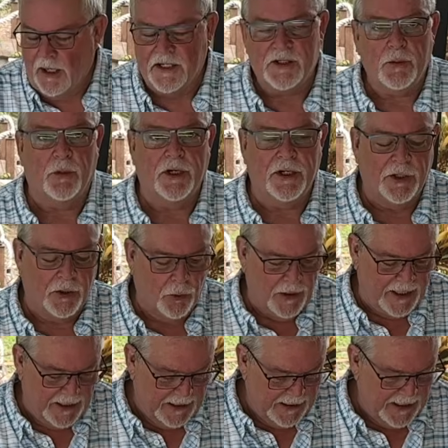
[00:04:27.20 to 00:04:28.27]
right, so we're going to go
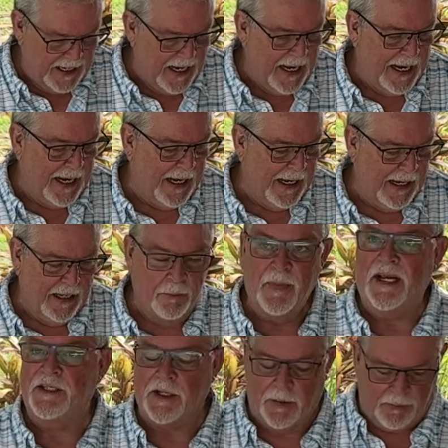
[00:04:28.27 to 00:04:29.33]
ahead and
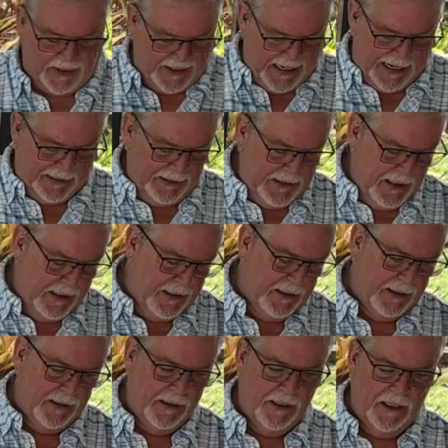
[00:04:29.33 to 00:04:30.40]
mix up a gallon
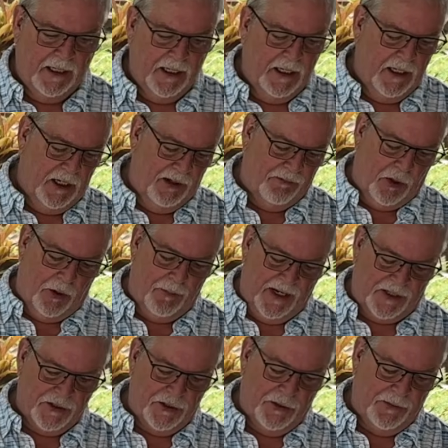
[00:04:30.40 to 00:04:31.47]
of our
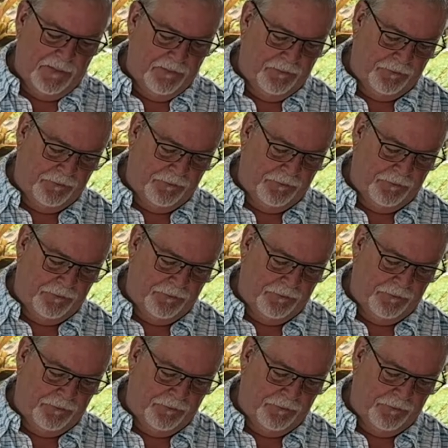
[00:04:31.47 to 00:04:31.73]
mixture.